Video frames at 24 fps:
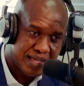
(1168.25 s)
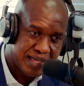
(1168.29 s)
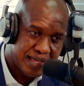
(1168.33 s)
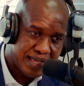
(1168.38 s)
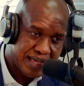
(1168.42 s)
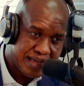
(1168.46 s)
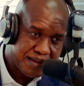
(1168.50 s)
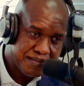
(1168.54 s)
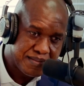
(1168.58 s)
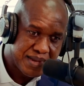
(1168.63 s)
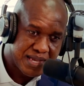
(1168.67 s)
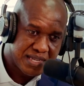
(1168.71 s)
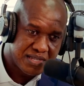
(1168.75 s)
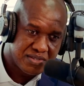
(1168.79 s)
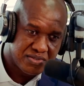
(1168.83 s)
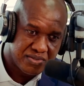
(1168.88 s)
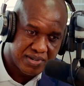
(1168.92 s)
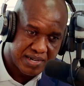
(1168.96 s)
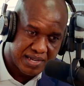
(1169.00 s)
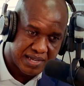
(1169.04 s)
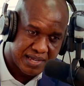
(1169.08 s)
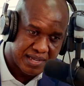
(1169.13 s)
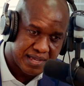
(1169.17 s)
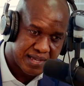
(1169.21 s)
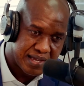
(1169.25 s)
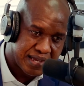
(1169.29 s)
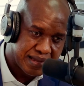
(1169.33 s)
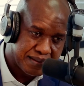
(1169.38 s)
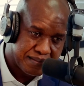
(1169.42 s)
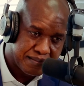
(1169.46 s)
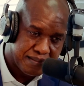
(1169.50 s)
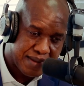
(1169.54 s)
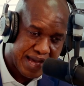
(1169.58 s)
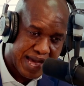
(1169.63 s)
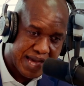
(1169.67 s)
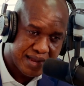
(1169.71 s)
imagery and
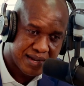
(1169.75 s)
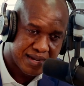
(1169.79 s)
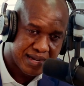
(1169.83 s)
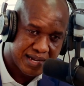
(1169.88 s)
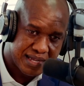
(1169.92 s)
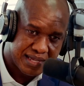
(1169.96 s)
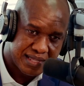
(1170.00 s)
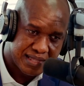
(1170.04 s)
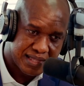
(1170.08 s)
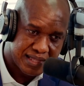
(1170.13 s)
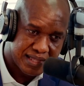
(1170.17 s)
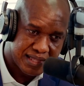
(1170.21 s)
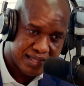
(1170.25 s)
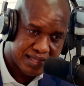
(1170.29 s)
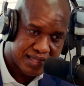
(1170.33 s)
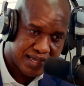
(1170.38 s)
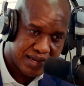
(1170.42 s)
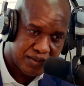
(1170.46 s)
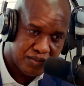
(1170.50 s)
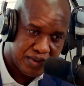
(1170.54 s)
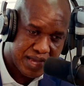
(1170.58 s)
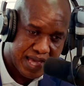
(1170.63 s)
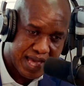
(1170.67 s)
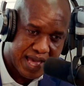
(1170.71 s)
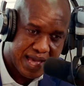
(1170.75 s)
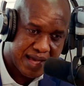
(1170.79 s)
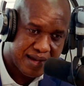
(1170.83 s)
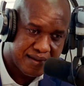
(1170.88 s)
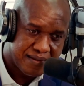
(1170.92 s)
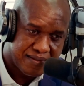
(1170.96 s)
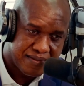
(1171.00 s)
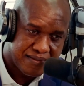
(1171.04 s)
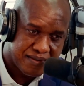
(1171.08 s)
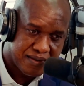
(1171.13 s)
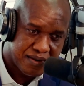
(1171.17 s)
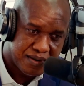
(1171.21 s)
modeling that we
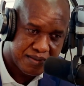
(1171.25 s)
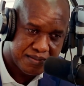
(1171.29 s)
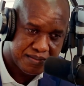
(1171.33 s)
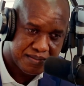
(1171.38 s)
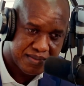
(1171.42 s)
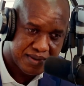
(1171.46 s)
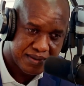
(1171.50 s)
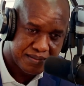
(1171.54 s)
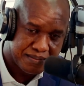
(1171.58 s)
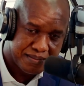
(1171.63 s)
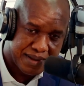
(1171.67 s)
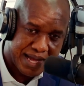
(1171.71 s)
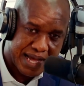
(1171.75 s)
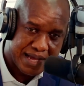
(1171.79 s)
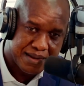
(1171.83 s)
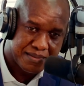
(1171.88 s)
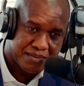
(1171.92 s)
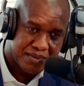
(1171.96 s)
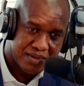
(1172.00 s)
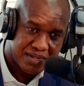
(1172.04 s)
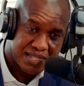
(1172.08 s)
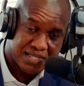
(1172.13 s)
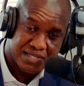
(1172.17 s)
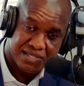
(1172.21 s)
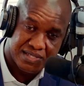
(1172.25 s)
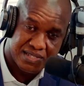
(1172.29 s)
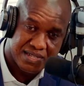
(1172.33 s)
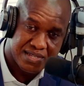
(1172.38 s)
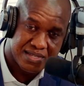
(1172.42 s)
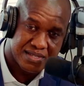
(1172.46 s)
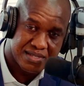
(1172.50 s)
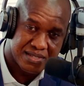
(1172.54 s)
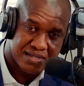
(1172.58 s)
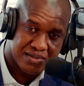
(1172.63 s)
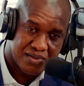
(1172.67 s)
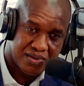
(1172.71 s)
have from Bible is
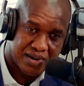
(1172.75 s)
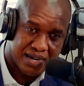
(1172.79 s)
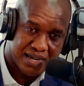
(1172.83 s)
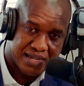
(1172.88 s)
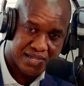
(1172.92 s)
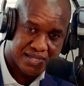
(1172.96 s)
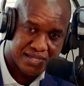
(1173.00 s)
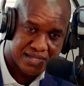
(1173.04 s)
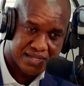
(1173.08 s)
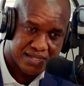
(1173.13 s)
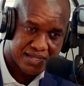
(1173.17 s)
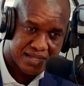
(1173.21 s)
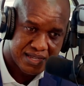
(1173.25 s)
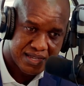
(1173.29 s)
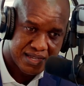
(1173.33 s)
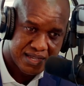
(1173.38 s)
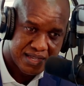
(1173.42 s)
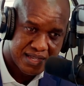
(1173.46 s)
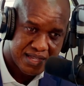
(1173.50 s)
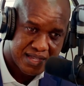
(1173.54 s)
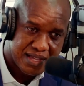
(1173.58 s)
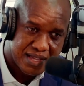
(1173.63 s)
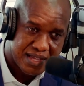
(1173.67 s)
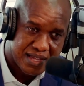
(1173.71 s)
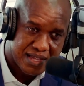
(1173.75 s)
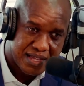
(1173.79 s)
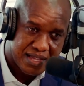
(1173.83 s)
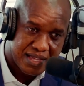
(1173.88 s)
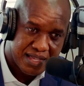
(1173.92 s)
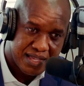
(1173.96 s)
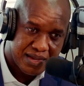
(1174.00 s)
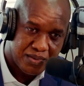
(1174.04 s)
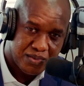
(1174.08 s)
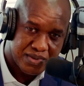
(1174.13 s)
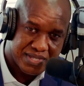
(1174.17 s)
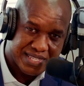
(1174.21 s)
Jesus Christ. Amen. Amen.
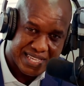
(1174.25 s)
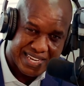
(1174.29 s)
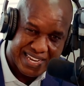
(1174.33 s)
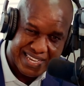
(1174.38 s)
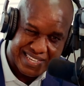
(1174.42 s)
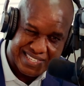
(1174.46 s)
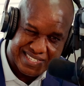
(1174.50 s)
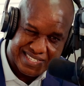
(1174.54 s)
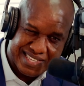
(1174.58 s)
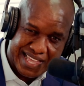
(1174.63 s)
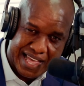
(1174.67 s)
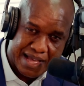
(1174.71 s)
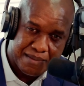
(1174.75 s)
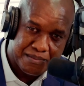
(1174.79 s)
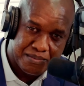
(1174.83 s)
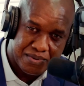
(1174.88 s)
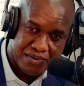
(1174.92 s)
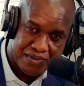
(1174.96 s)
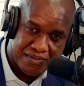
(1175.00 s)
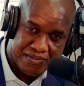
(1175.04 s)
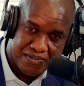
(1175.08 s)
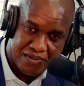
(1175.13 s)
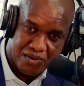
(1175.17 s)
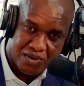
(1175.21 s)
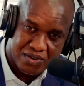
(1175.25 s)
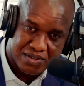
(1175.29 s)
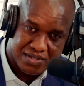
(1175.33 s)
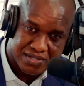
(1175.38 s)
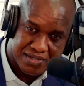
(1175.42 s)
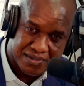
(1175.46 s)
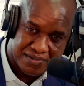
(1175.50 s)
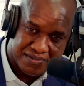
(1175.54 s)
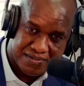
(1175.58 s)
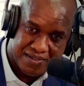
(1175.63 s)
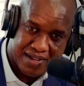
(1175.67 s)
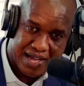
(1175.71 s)
It was an example for us
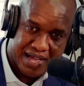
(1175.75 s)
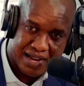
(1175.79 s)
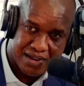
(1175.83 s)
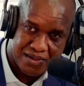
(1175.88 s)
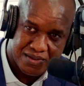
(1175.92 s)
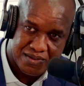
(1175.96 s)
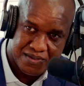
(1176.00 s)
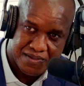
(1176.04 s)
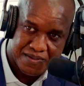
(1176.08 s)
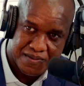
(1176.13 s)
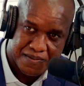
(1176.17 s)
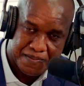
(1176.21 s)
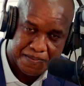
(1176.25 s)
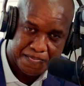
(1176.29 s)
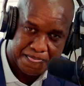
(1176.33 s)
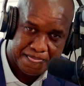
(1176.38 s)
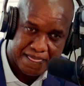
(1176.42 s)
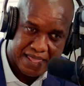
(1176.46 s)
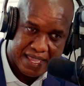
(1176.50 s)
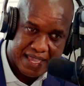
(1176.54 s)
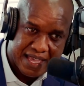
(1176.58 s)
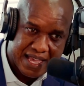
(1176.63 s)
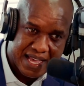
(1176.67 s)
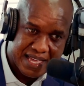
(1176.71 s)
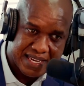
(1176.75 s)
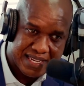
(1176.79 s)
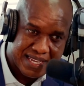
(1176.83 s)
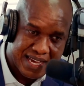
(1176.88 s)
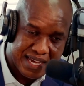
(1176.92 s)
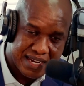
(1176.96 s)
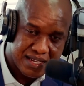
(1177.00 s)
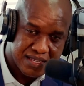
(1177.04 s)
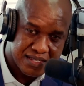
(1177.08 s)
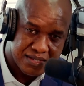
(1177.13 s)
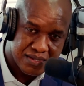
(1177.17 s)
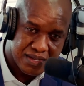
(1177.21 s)
to follow. And
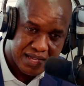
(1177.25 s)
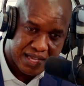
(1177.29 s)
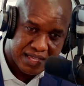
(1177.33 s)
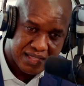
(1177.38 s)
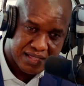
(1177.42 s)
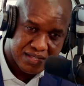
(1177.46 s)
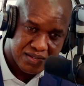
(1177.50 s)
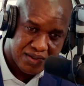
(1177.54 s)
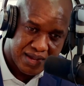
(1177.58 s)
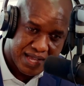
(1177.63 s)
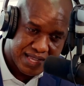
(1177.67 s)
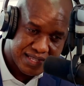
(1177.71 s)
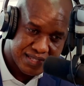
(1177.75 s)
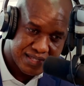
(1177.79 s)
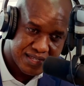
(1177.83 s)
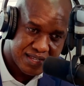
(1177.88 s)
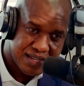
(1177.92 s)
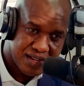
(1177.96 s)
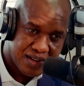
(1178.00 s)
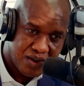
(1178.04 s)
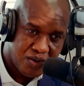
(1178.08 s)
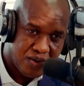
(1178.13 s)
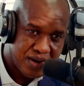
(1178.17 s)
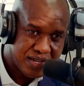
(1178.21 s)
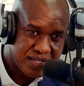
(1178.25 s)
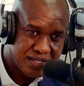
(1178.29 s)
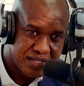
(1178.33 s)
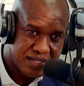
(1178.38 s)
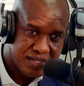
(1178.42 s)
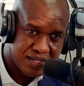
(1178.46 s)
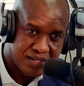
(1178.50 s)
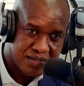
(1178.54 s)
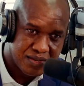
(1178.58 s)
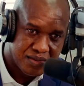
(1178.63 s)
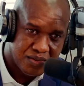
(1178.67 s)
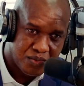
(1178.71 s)
that is uh, to answer your
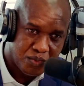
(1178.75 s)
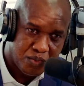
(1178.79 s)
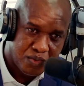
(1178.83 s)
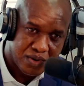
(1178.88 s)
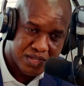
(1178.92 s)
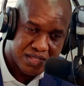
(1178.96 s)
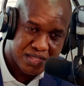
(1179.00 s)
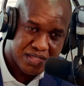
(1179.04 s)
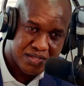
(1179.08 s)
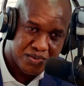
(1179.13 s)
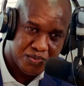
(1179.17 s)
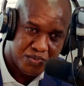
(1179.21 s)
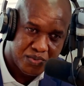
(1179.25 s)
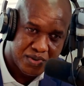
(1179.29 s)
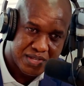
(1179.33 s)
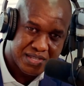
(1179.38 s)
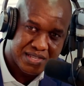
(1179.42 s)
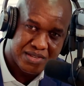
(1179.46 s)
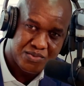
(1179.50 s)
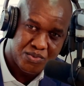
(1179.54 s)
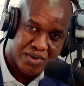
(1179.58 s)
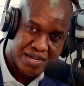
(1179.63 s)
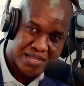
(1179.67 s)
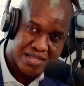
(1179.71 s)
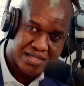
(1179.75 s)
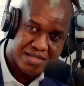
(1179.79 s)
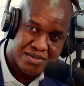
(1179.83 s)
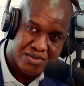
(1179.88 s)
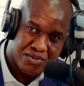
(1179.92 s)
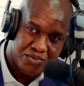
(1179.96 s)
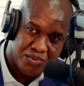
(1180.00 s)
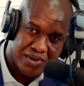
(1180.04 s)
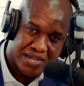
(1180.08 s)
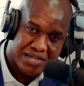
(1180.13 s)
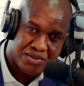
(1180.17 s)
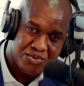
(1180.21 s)
question. What what where
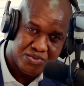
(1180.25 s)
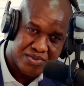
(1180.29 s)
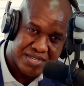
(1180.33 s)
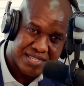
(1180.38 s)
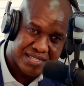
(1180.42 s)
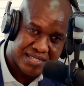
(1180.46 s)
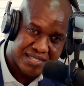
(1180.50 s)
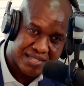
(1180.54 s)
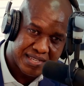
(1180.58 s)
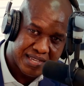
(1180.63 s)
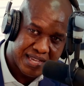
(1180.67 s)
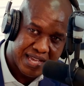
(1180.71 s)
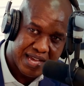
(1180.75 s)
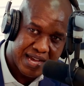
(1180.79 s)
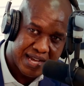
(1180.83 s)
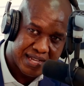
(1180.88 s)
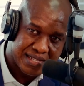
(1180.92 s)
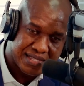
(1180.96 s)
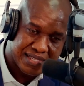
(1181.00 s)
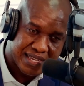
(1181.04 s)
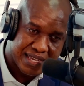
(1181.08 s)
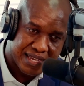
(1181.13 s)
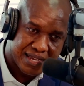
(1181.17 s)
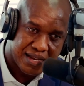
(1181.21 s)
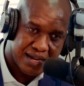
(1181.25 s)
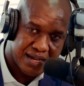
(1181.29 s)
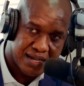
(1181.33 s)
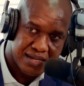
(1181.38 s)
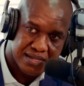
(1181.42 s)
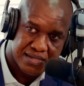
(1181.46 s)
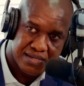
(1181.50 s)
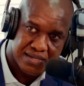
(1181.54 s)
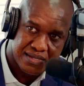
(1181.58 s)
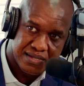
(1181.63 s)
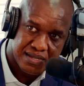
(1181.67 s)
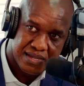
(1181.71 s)
where do we see God taking
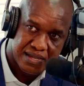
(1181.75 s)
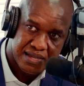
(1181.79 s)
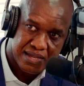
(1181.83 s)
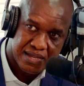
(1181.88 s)
us?